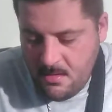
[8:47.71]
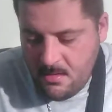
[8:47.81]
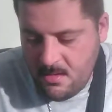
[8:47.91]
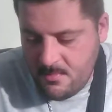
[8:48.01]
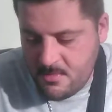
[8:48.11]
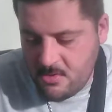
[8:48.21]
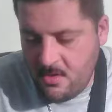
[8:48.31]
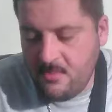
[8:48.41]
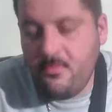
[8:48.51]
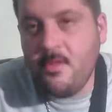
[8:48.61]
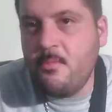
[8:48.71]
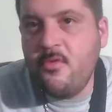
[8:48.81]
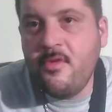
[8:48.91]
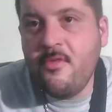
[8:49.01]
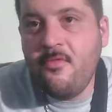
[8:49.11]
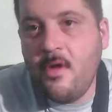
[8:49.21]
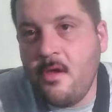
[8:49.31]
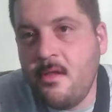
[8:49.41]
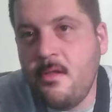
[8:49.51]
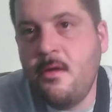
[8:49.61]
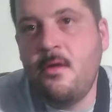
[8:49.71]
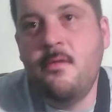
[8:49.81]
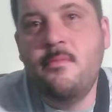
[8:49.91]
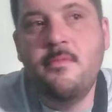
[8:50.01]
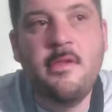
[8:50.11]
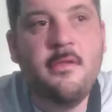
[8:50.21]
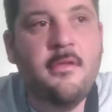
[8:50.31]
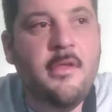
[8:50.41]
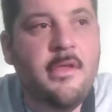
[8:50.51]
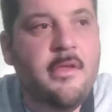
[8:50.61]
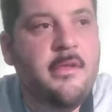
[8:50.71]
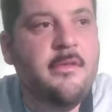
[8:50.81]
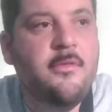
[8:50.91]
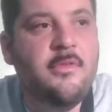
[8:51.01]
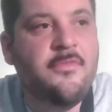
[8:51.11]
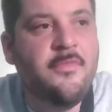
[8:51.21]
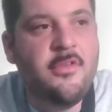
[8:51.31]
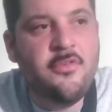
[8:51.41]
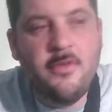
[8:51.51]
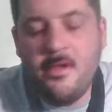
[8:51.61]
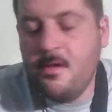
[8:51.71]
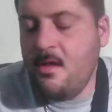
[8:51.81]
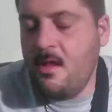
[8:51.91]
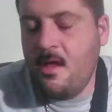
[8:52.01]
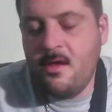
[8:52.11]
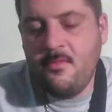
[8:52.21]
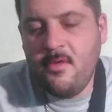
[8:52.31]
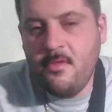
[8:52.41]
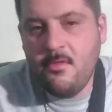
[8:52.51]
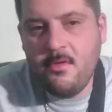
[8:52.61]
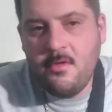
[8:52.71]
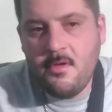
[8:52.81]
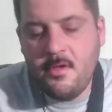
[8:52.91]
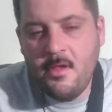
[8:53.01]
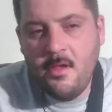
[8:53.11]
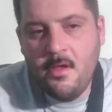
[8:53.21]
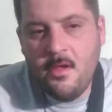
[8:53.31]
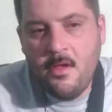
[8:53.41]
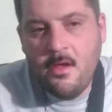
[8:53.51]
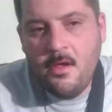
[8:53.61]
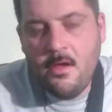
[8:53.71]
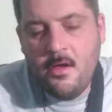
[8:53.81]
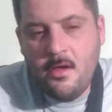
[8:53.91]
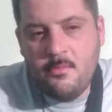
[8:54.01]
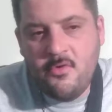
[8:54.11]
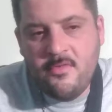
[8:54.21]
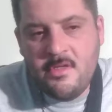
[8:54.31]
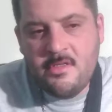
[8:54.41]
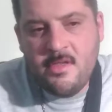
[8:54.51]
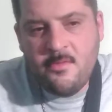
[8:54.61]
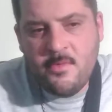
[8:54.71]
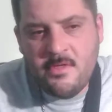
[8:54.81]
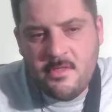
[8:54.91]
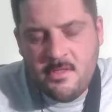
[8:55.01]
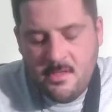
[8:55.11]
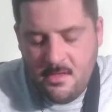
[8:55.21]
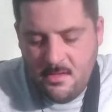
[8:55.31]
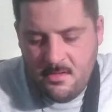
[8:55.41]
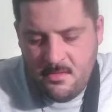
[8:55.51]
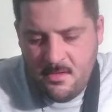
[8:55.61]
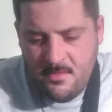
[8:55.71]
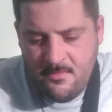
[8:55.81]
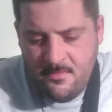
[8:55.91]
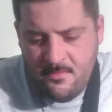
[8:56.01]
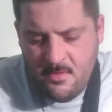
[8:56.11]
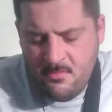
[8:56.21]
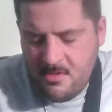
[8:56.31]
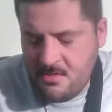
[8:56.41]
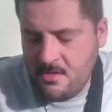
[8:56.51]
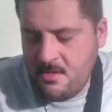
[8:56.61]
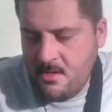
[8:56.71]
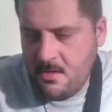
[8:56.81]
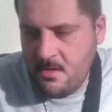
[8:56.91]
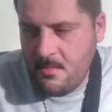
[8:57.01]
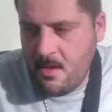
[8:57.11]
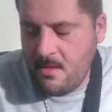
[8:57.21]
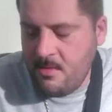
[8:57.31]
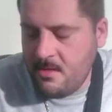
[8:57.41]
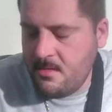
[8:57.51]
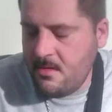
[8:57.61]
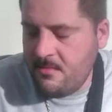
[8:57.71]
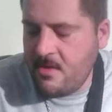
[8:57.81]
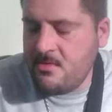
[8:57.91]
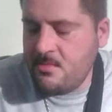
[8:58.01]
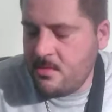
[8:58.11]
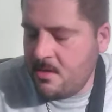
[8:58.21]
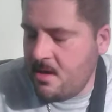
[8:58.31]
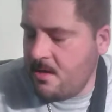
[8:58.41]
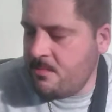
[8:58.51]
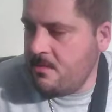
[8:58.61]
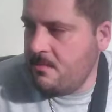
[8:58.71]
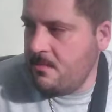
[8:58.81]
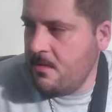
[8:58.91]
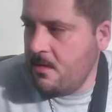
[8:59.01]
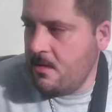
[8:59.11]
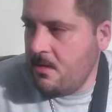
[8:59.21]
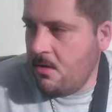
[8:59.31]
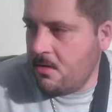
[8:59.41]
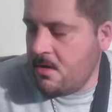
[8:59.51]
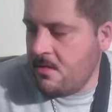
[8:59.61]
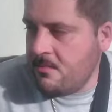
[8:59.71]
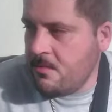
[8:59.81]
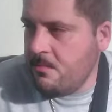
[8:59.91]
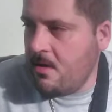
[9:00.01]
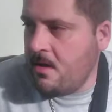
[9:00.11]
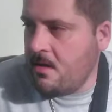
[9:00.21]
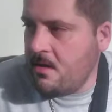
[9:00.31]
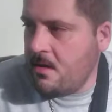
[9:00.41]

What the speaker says: theme song for the movie Fight Club and was featured in a lot of other movies and was originally, eventually copied or covered by